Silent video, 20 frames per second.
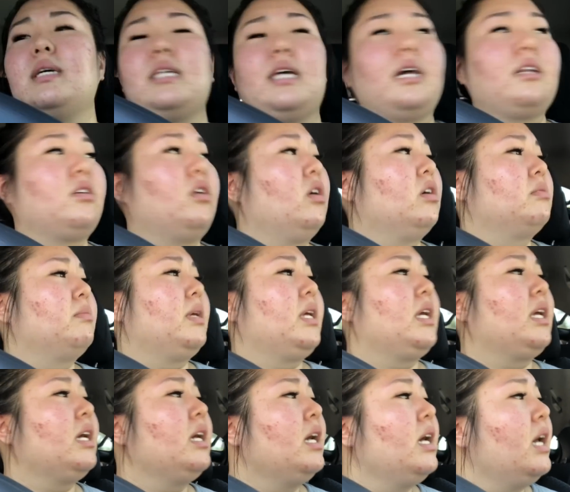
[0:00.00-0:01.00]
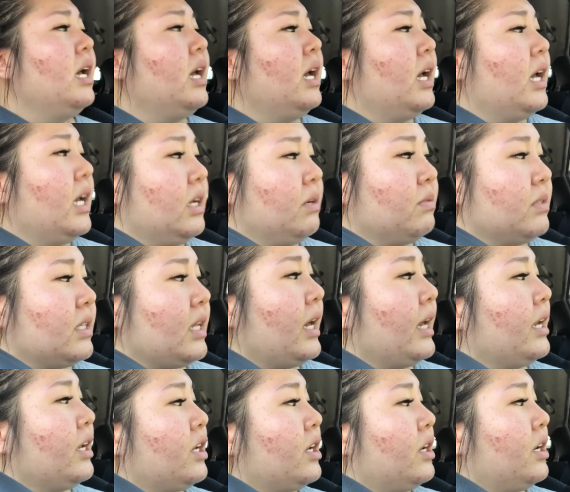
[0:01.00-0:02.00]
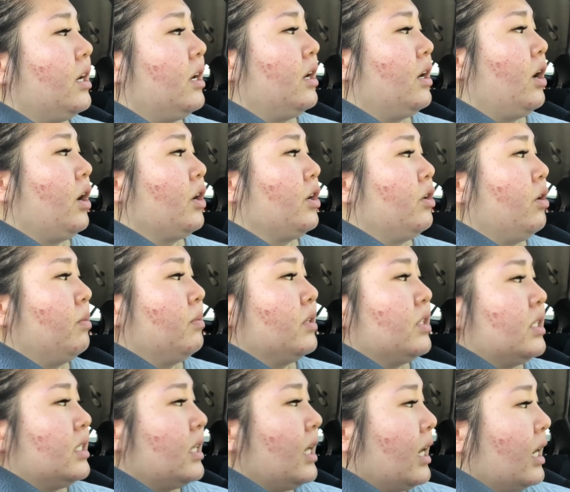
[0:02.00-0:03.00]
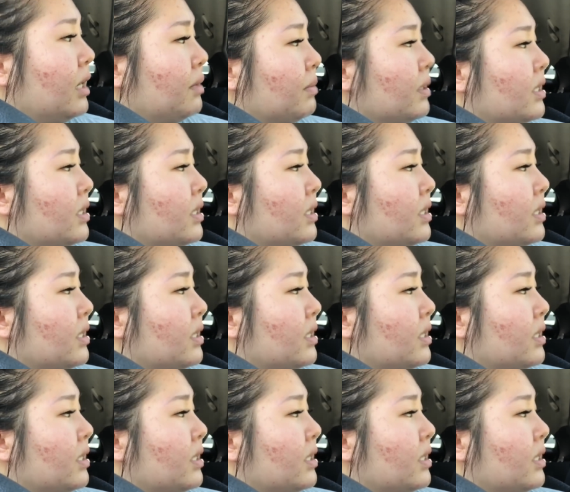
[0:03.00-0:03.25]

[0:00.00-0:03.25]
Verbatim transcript: my dad called me and was like, are you almost done?